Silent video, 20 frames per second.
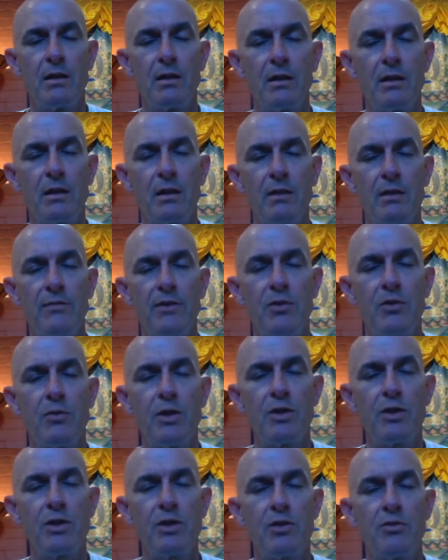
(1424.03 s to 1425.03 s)
If you
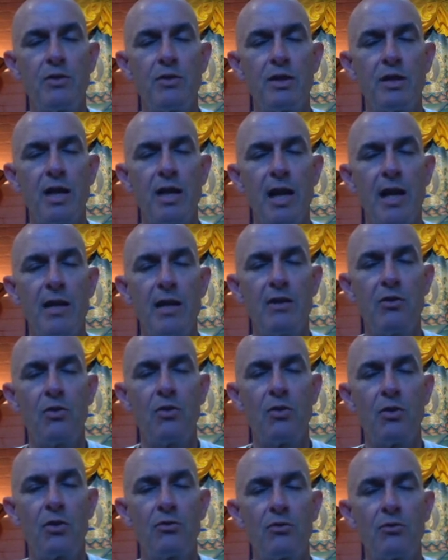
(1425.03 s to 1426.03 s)
wish to attain
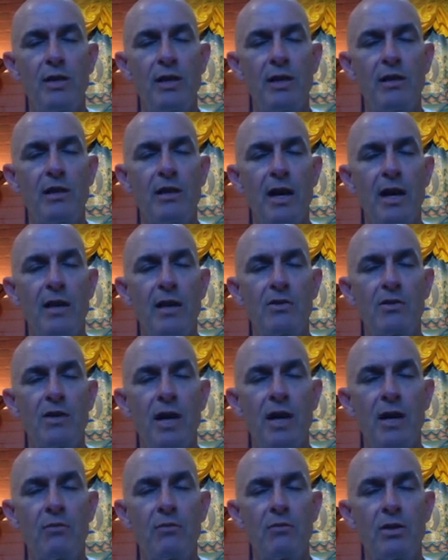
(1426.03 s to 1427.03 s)
or realize
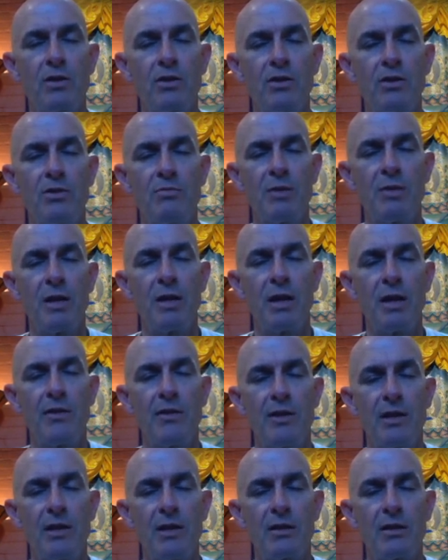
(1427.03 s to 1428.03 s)
that which is beyond the
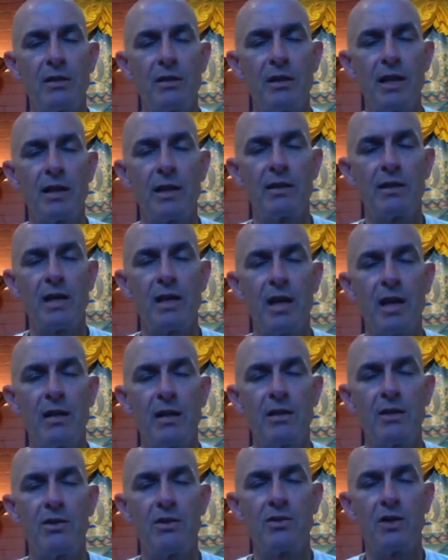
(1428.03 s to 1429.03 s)
intellect and
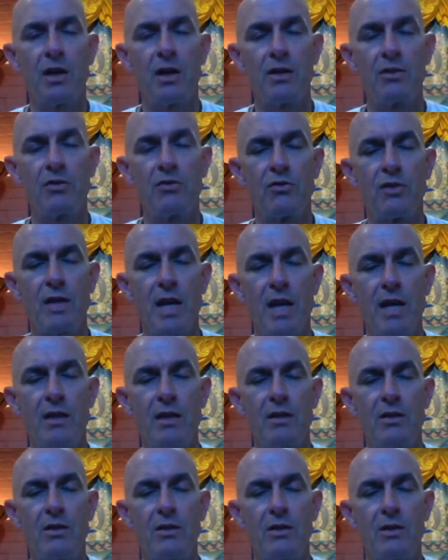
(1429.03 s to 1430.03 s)
is
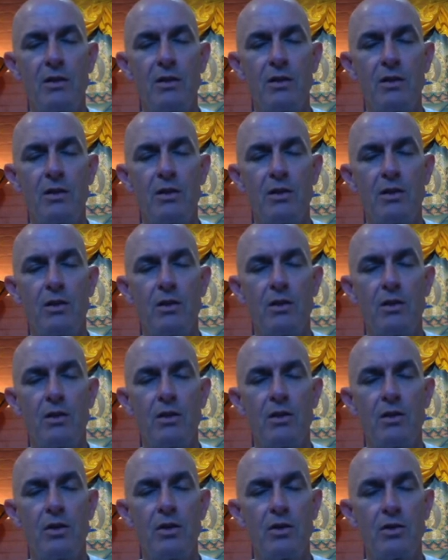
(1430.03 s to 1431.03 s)
uncreated,
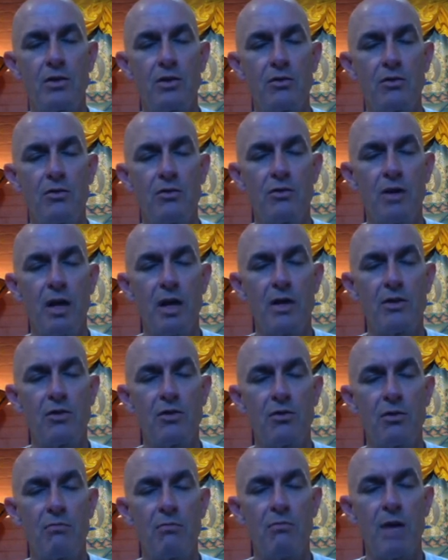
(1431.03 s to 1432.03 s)
then scrutinize
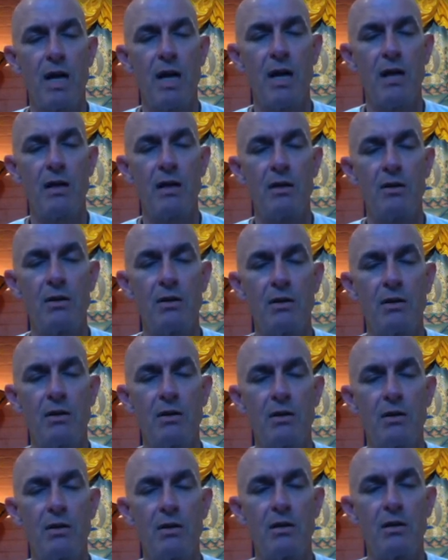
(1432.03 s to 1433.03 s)
your mind
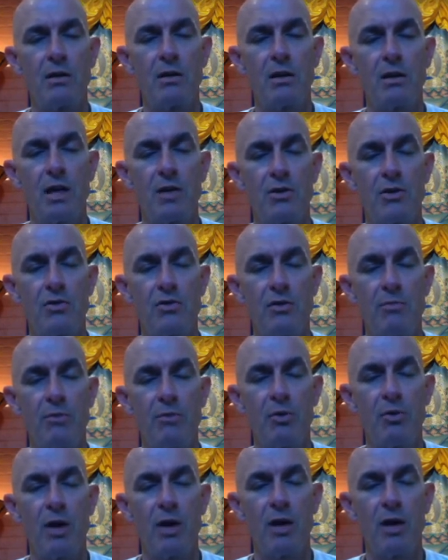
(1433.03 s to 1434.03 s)
and strip
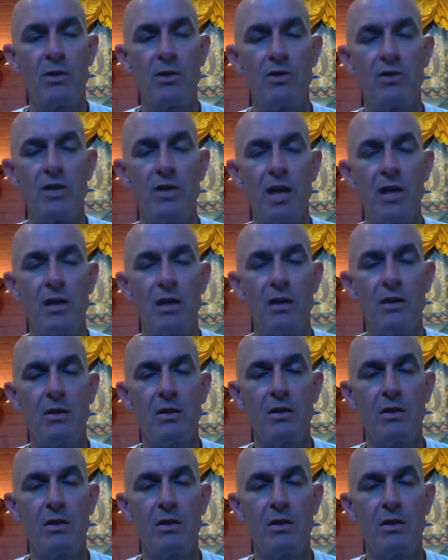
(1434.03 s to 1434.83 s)
awareness naked.